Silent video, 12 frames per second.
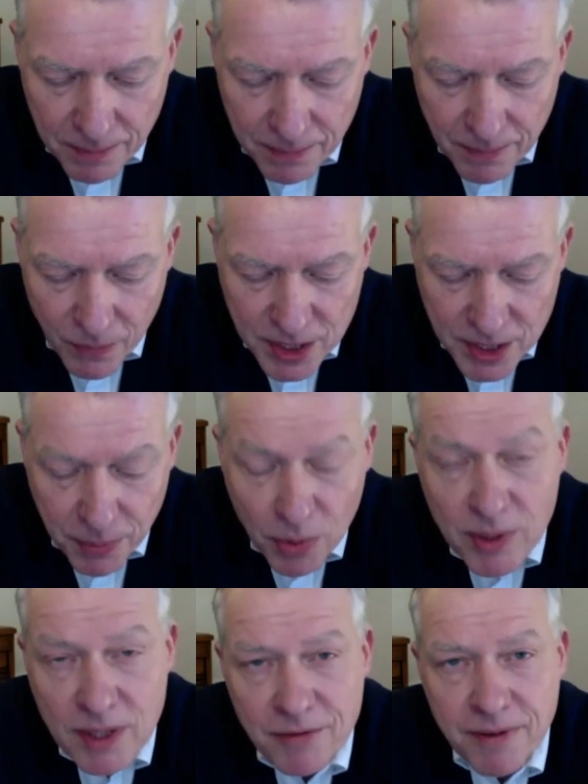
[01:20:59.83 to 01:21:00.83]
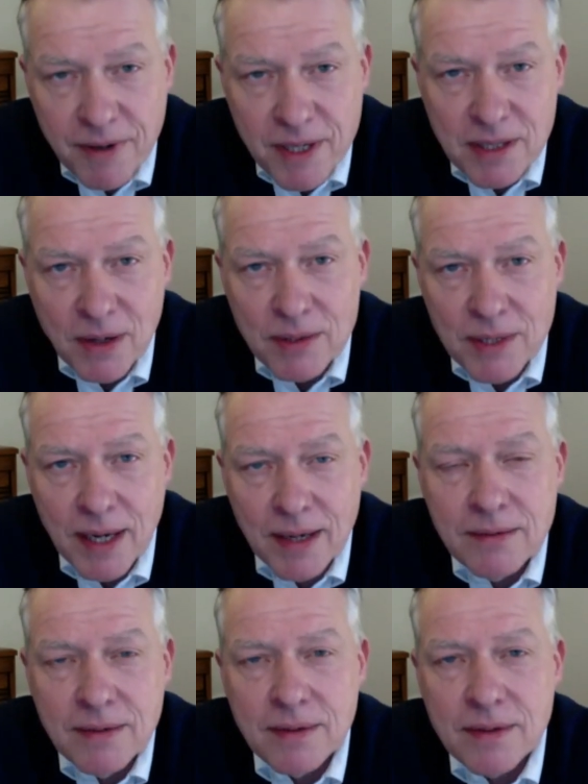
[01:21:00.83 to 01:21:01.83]
We supported the first
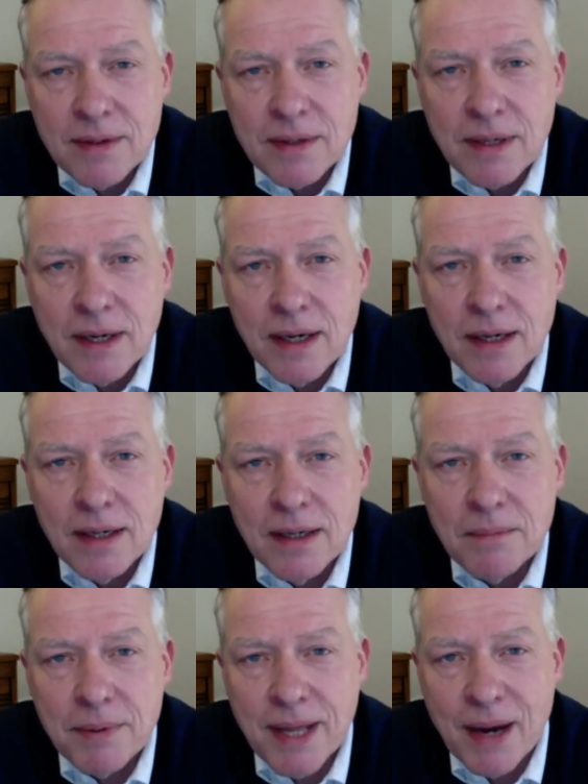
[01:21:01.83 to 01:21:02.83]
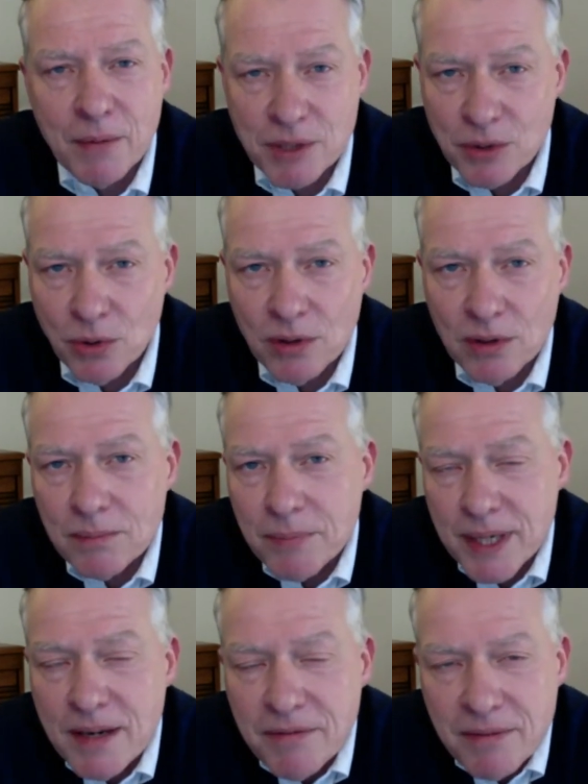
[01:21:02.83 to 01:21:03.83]
lockdown, but that was all. But
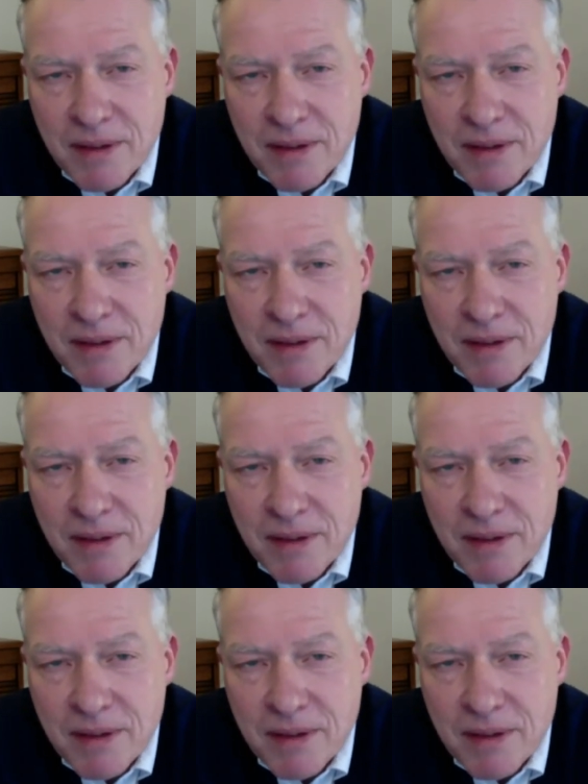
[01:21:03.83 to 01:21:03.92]
even